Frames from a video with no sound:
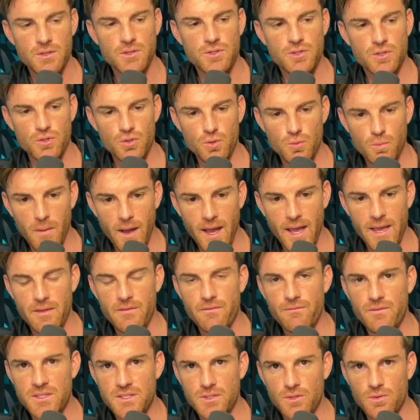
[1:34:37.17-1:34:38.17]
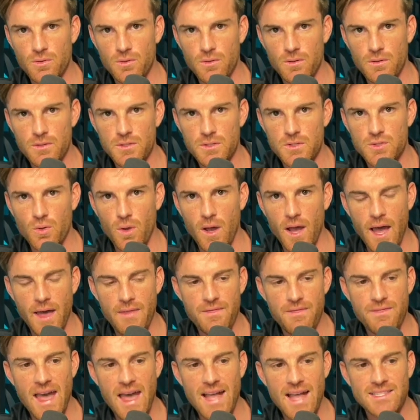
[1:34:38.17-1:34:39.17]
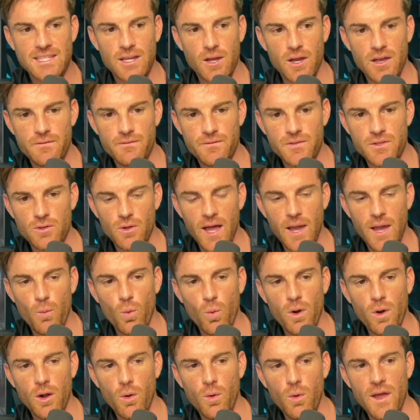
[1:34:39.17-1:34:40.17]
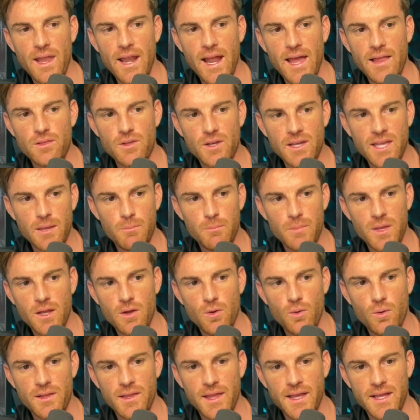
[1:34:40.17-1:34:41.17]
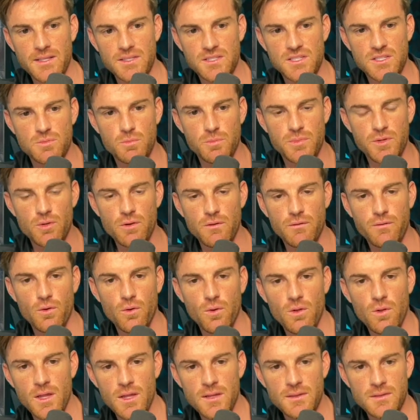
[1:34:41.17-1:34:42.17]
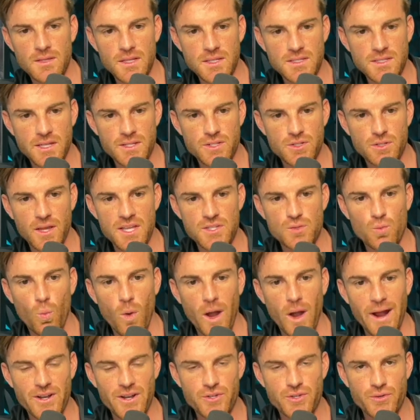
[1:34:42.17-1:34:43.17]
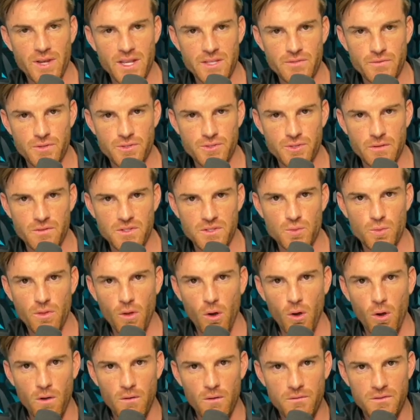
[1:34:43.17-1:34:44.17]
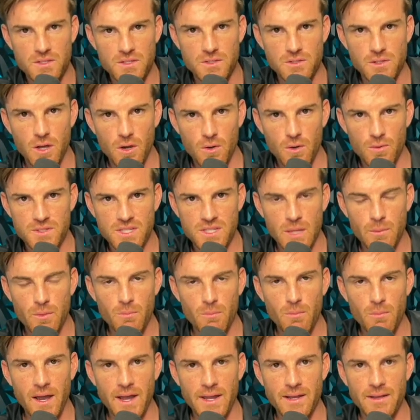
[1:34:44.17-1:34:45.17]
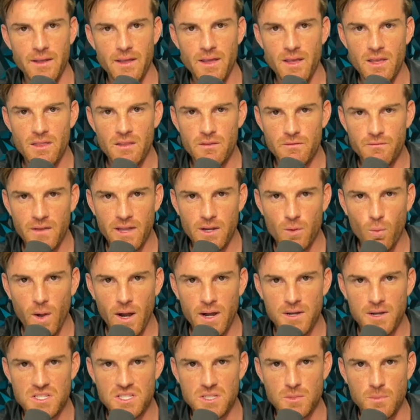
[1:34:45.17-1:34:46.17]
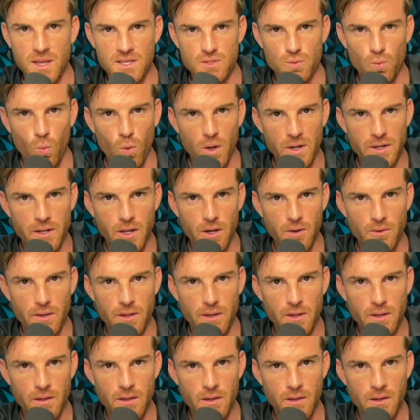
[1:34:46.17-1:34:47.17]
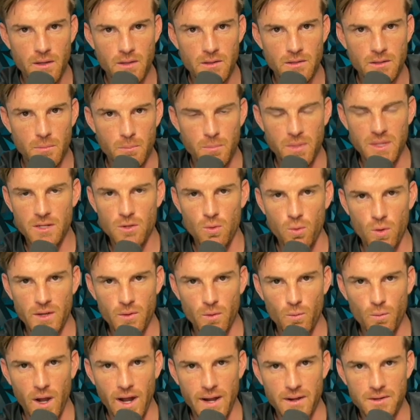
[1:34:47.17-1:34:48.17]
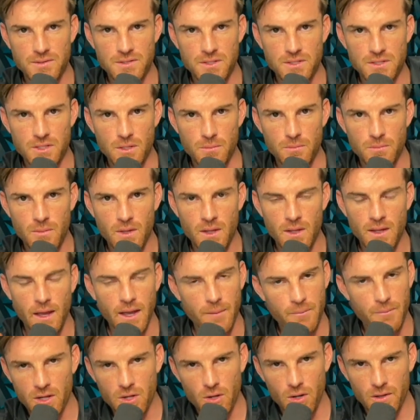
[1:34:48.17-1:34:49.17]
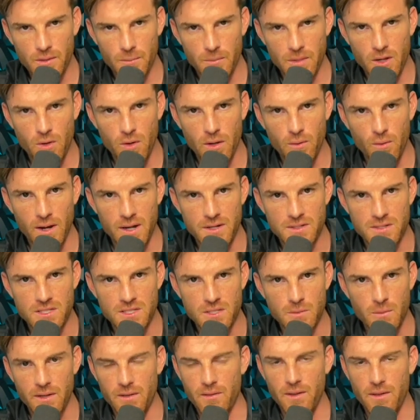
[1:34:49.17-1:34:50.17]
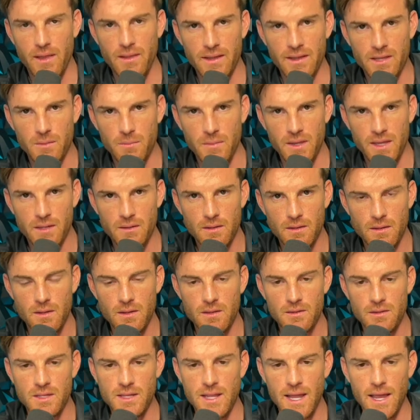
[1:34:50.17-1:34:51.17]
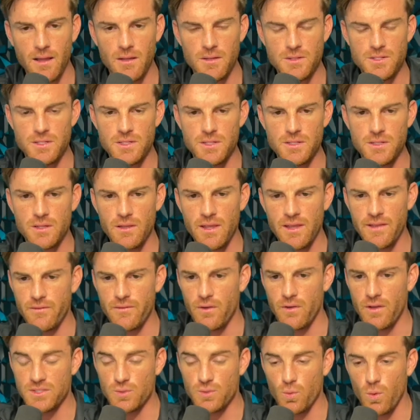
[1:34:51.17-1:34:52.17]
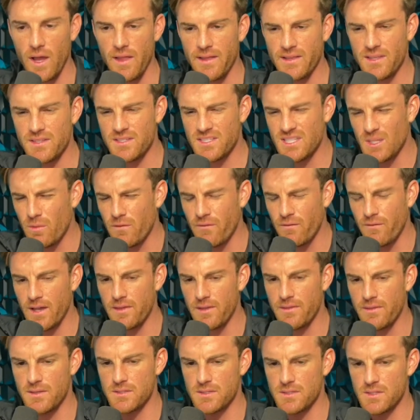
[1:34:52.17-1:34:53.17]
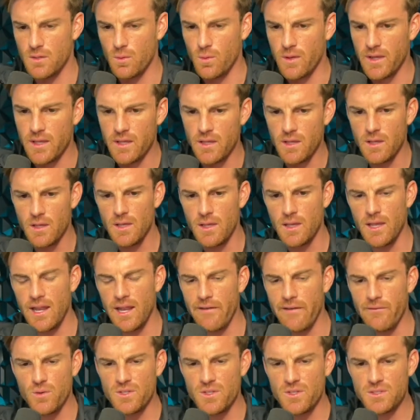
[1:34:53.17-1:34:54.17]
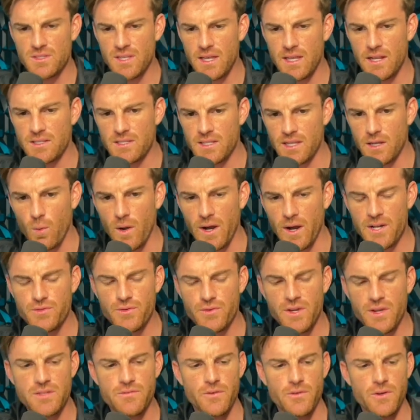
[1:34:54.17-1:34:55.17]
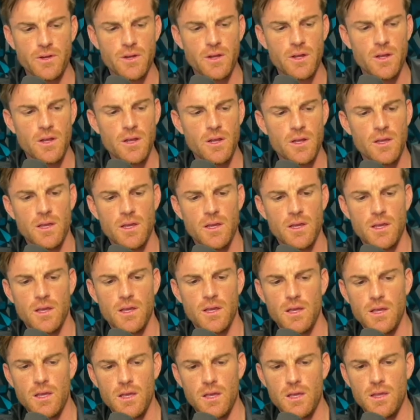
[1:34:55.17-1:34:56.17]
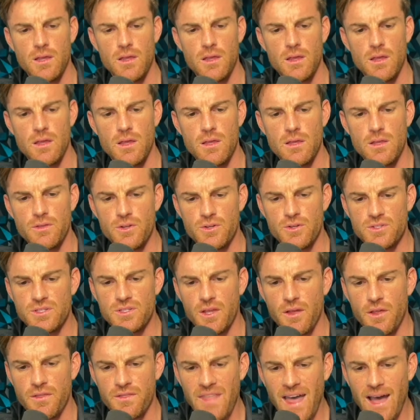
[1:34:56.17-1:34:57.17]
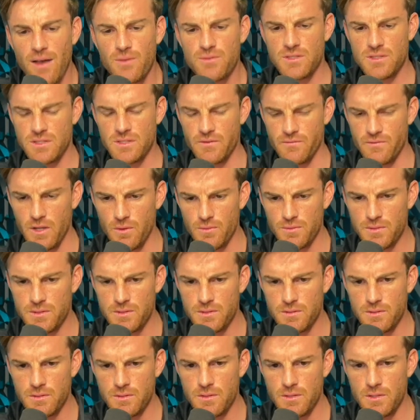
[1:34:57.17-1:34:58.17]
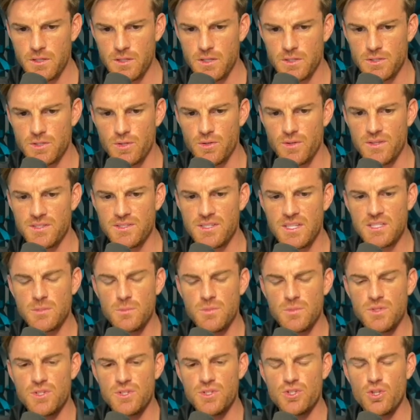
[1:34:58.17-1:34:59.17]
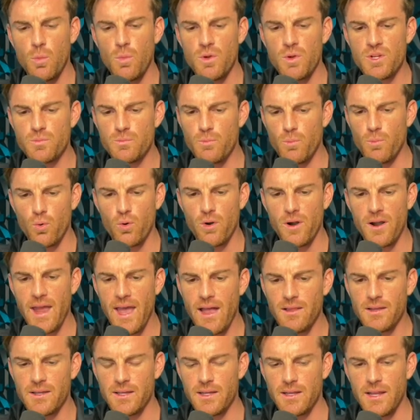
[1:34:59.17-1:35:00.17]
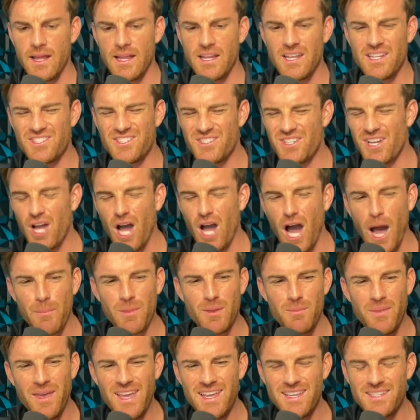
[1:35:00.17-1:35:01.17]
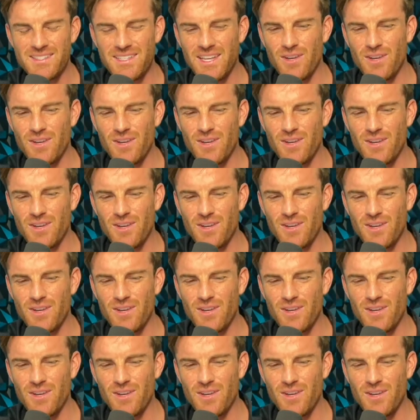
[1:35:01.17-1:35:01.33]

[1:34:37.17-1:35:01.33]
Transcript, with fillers: to my physical. So that's how I feel. I want, and I look at Bitcoin like it's this beautiful decentralized wire transfer service with all these nodes. Keep in mind, the Fed wire system has one node. The Bitcoin wire system, I'm going to call it the Bitcoin wire system. I, I like to make the analogy of, as I like to simplify things in a way, and I've always said it's like a wire transfer. There's uh, thousands of nodes. So the system is so much more elegant and it's just a copy paste. I